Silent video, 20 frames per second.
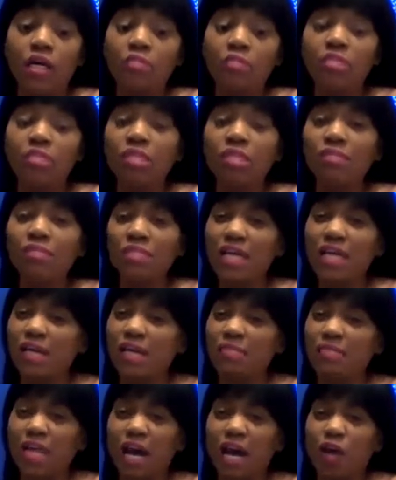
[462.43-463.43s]

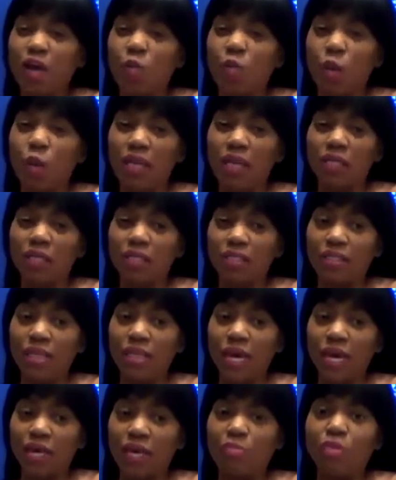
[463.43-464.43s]
Sometimes I'll wait a
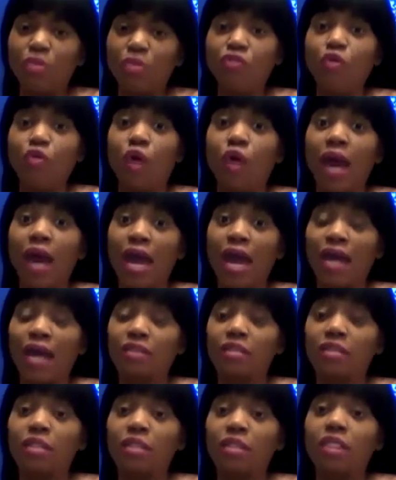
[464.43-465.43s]
day before I
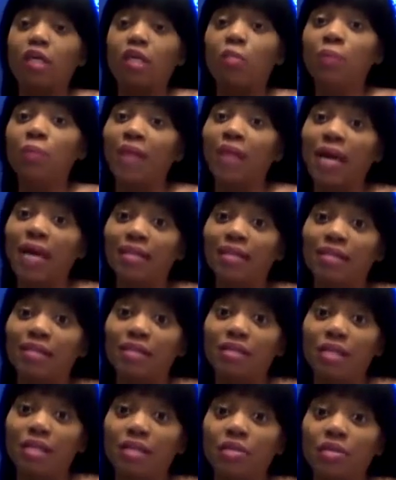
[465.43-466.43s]
actually apply the
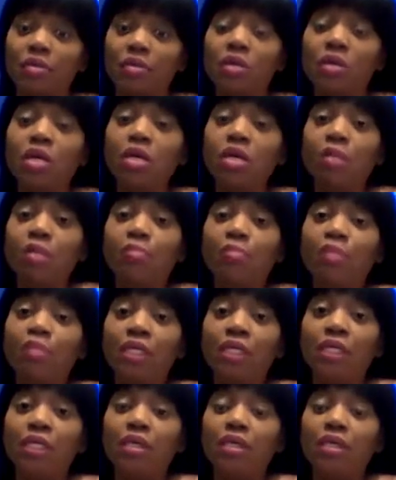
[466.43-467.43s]
nail,
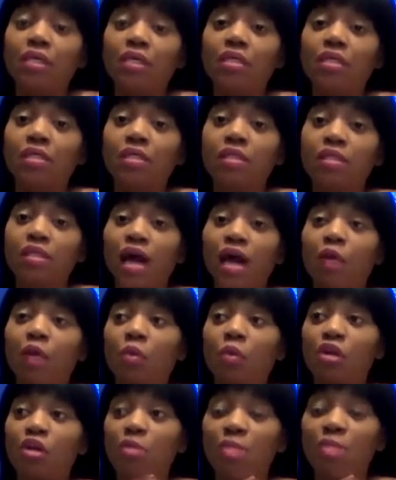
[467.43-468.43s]
because I
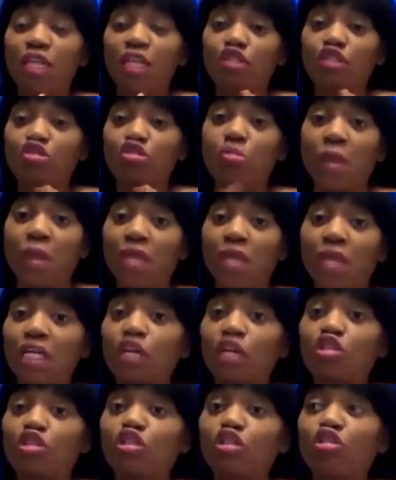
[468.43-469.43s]
want to make sure my
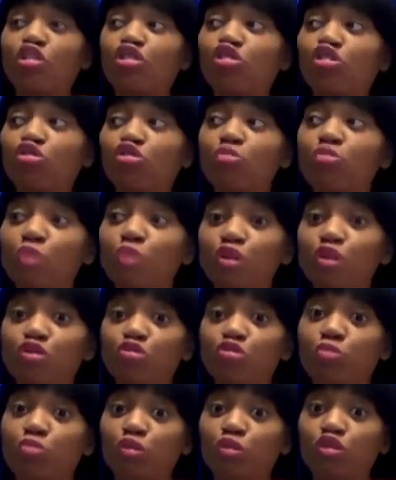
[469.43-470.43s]
nails are super
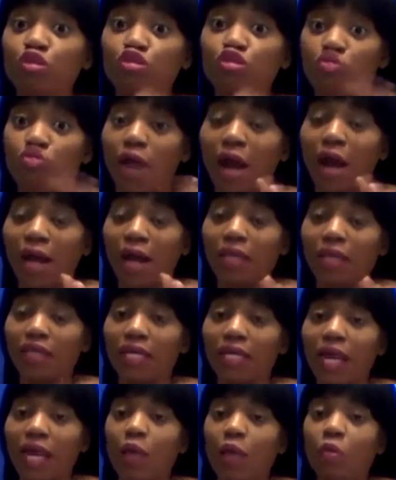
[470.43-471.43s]
duper dry.
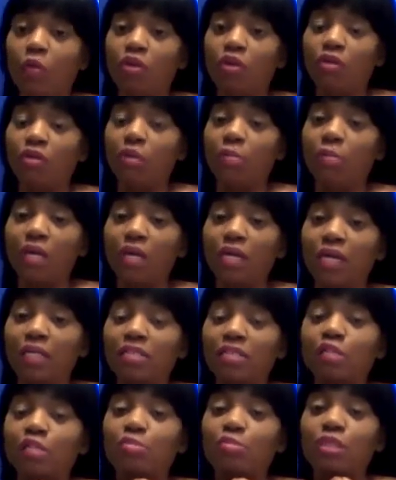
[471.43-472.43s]
Like, I want the
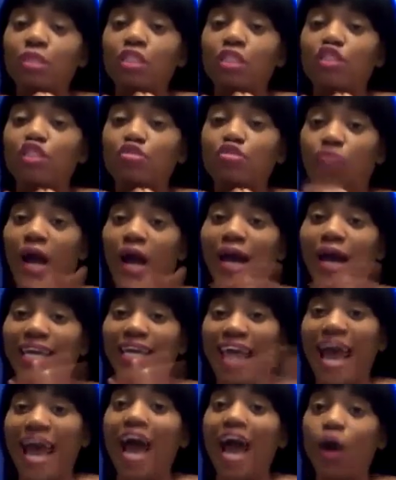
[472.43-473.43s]
beds to be dried
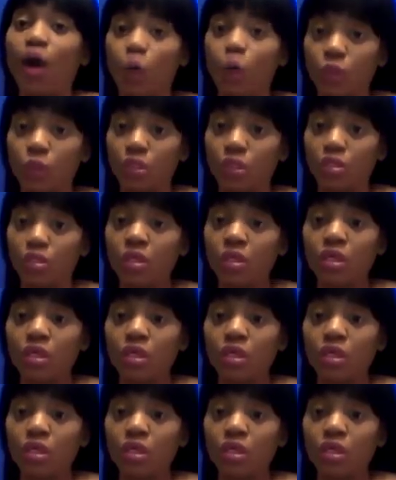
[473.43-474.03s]
out.